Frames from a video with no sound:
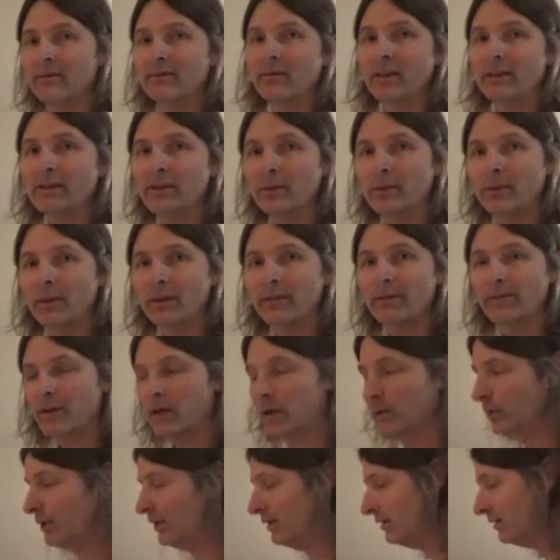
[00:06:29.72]
It's a really
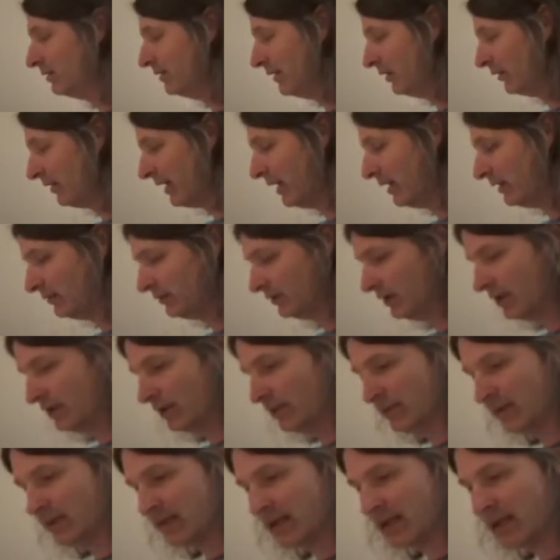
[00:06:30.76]
fun one. Okay, so then
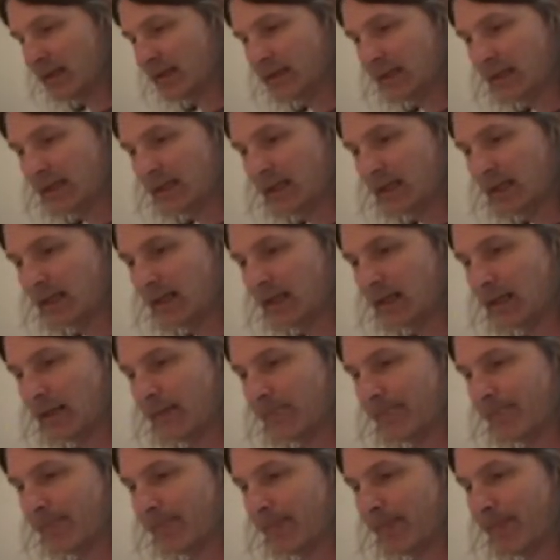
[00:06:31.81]
we got the
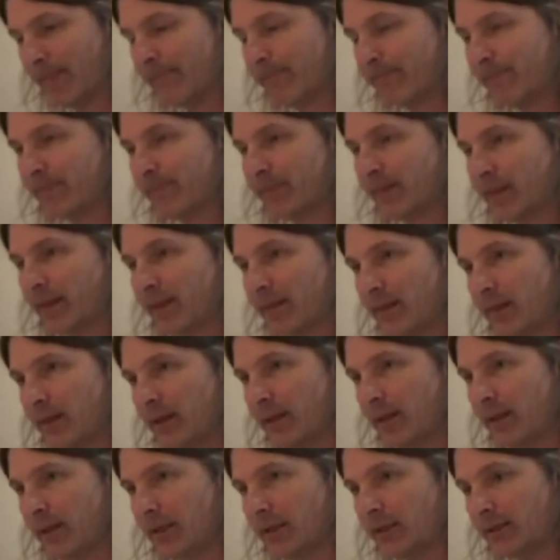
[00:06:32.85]

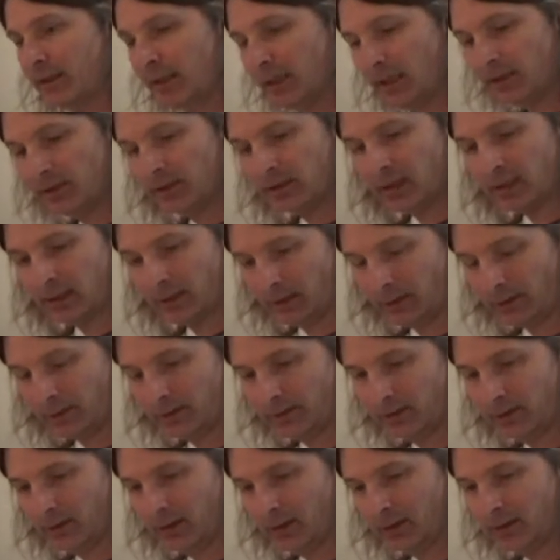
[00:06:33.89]
D stickings.
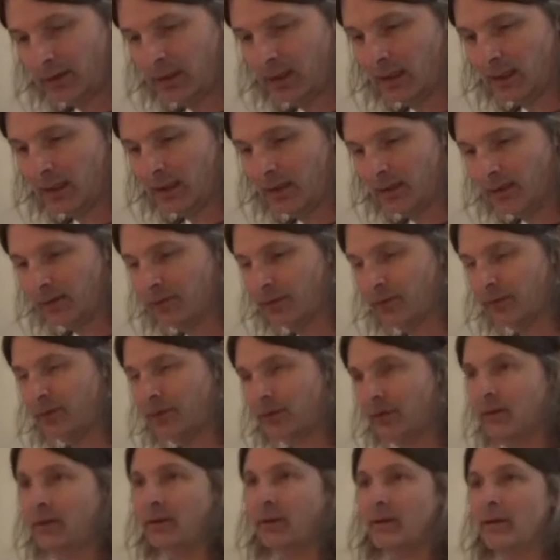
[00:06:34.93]
D stickings.
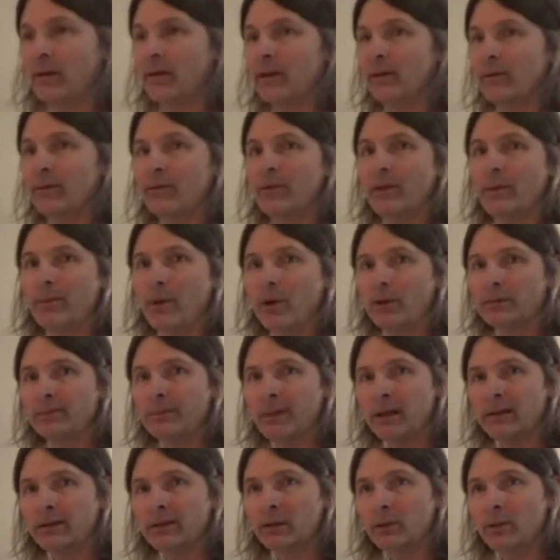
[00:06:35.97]
The most
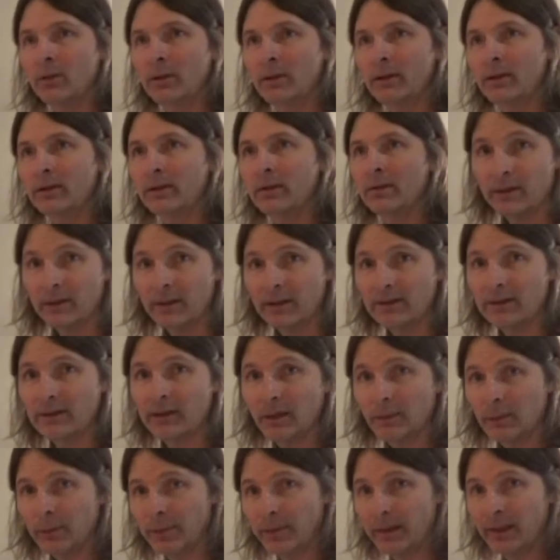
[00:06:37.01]
basic one is a
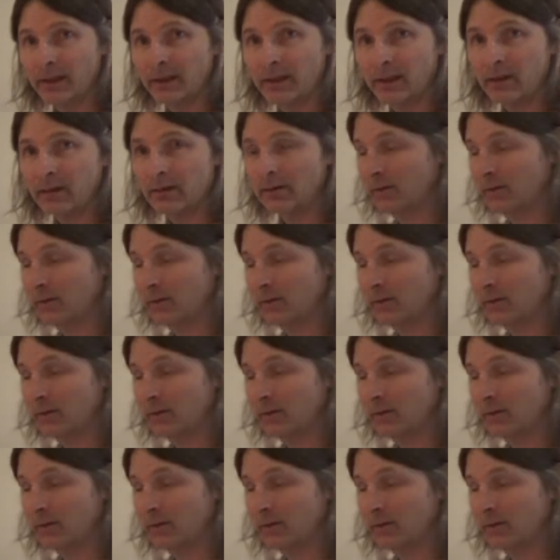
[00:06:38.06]
double paradiddle.